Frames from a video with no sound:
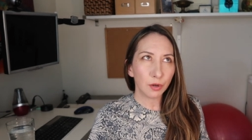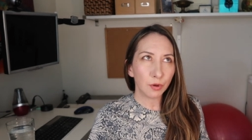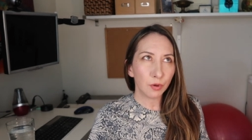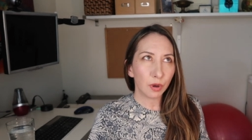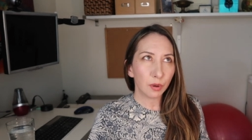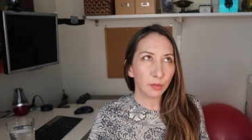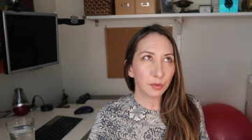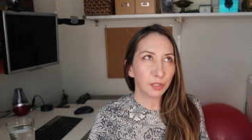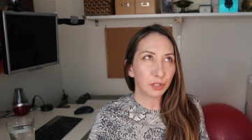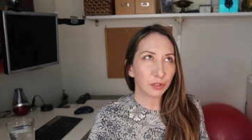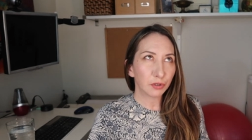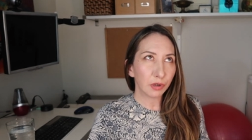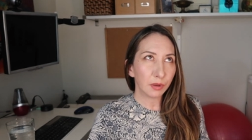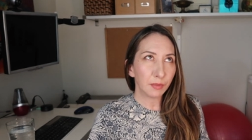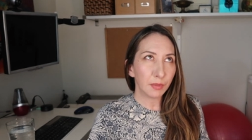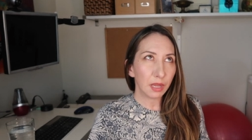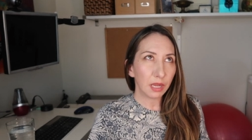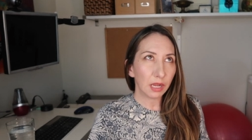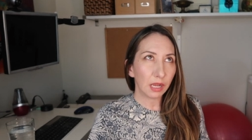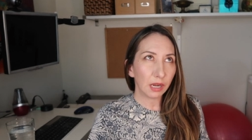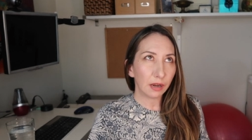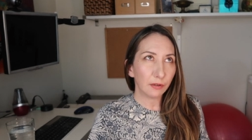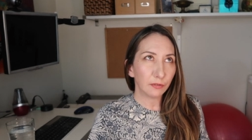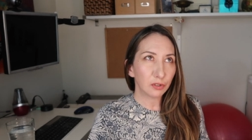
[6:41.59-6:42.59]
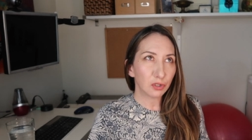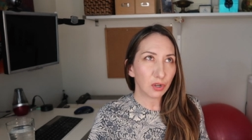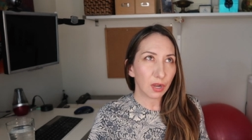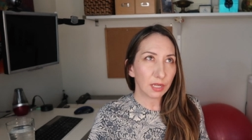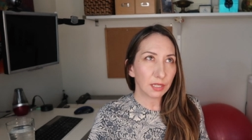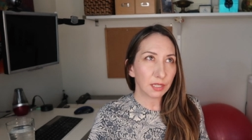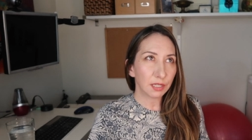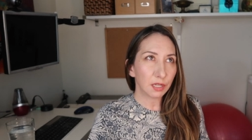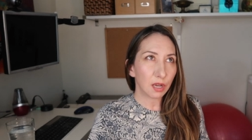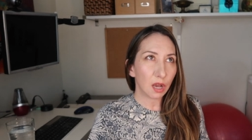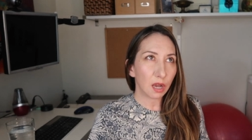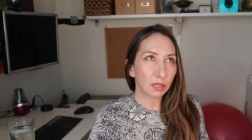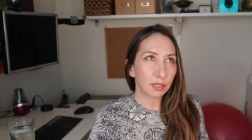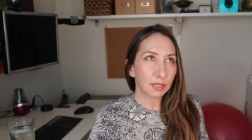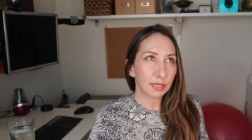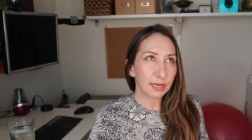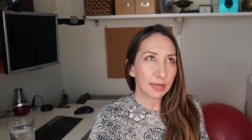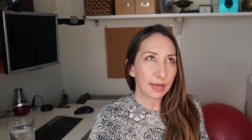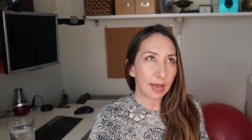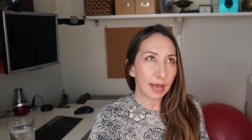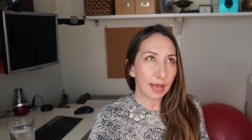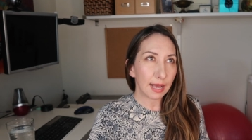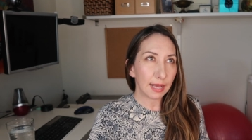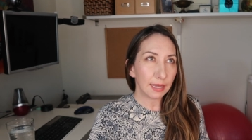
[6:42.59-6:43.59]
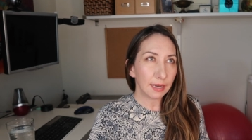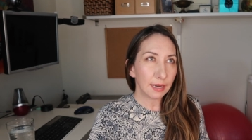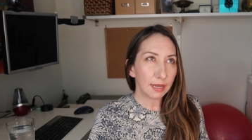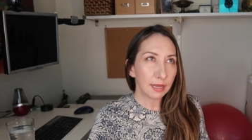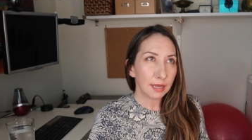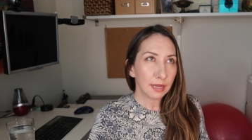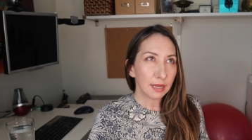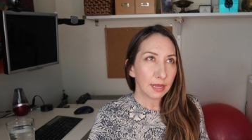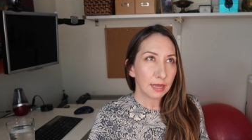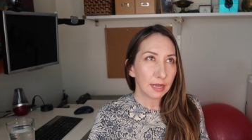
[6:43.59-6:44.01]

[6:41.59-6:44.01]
knew I was dreaming and I've tried to talk to God.